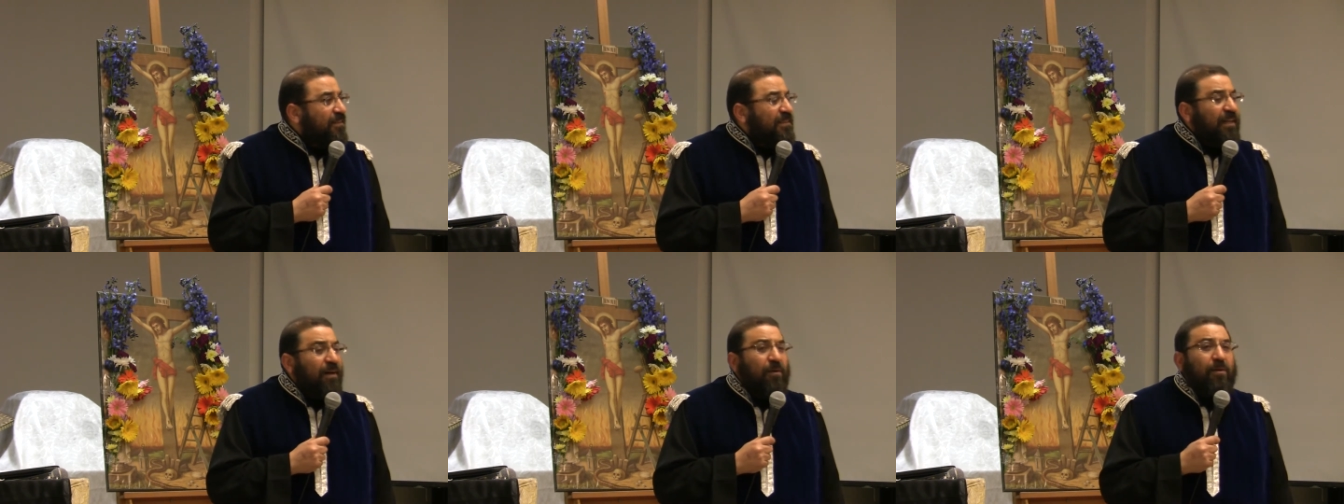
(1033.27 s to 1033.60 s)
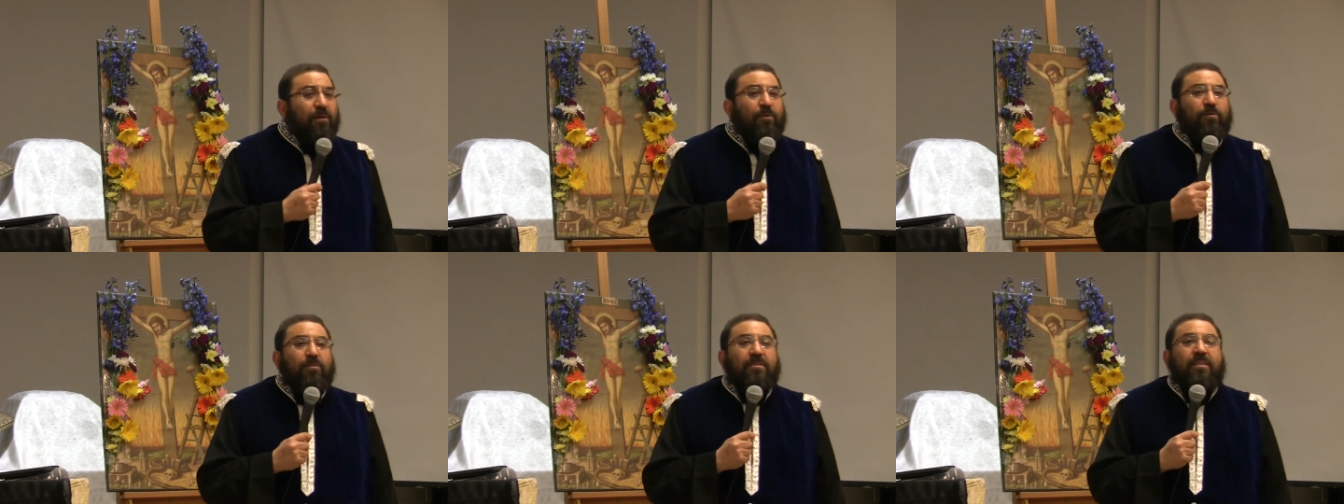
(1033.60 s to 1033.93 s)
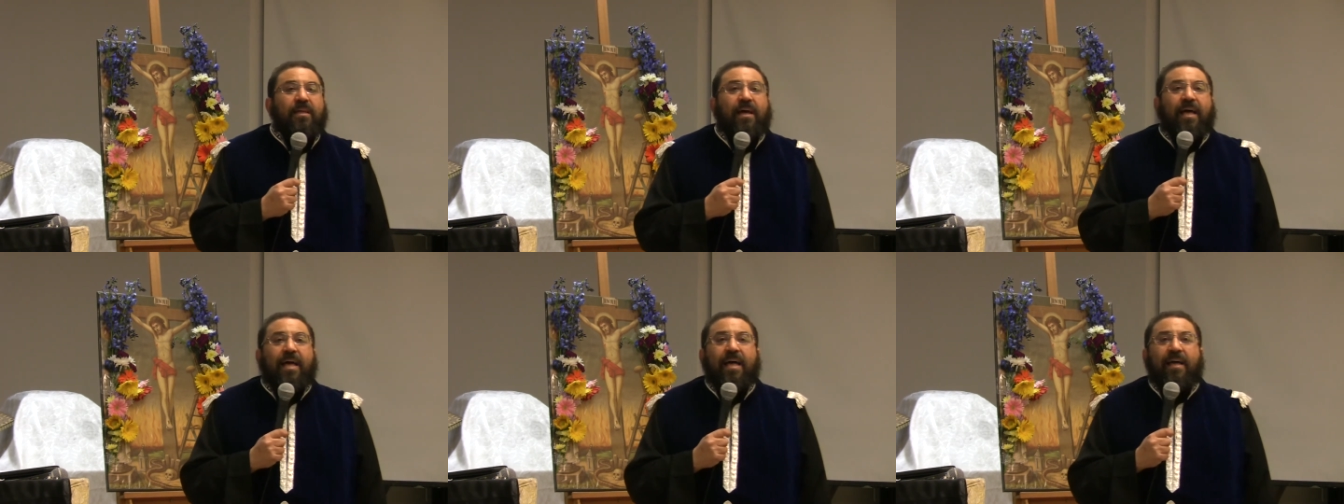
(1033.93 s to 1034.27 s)
Download
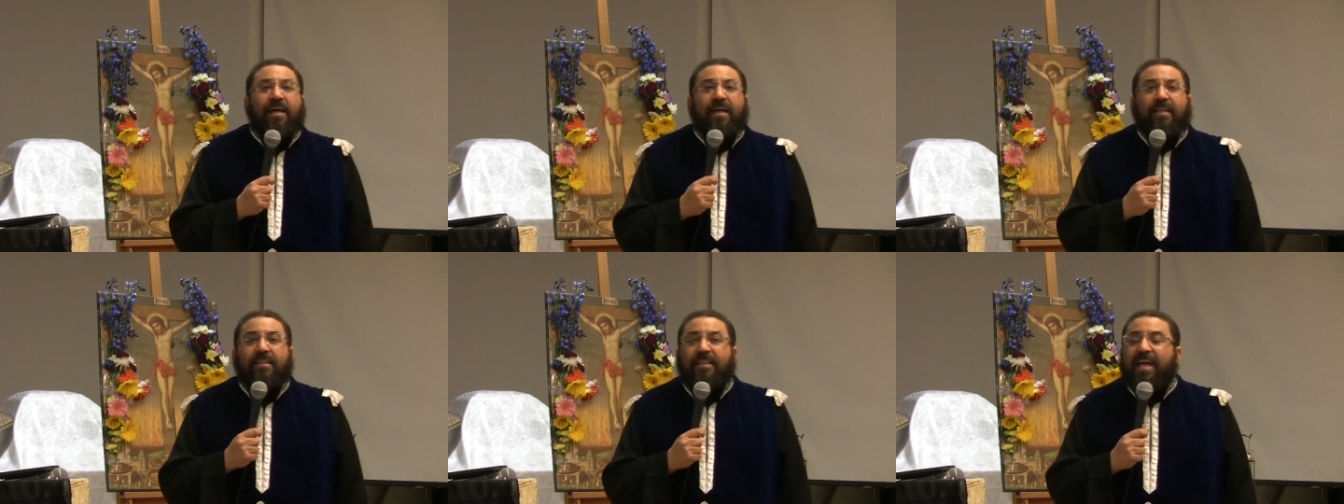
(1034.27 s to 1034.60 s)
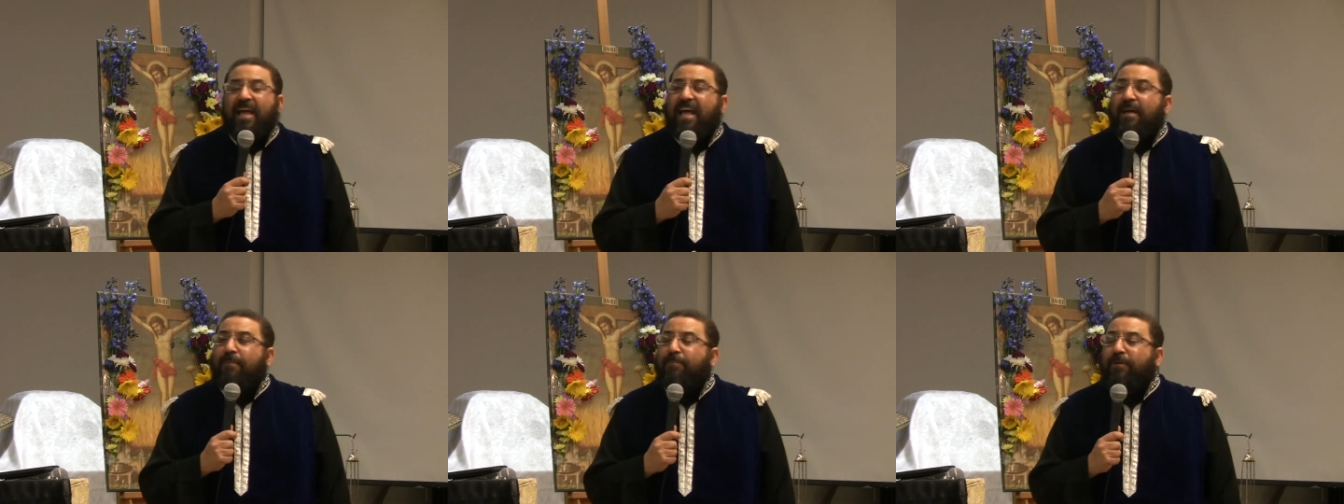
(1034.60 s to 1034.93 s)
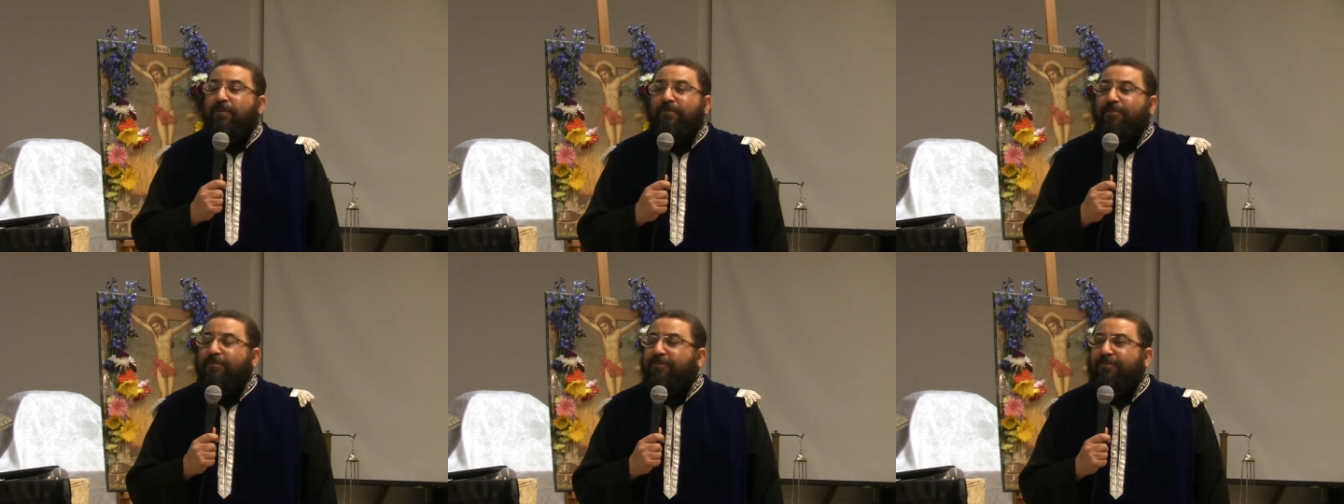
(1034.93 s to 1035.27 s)
the, app, the app
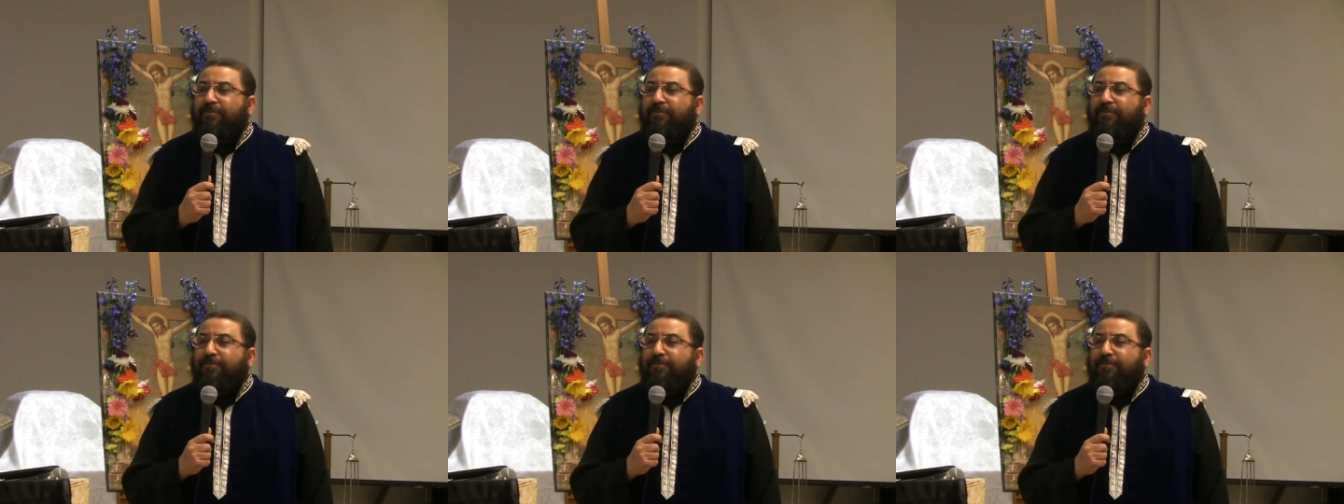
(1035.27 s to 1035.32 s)
of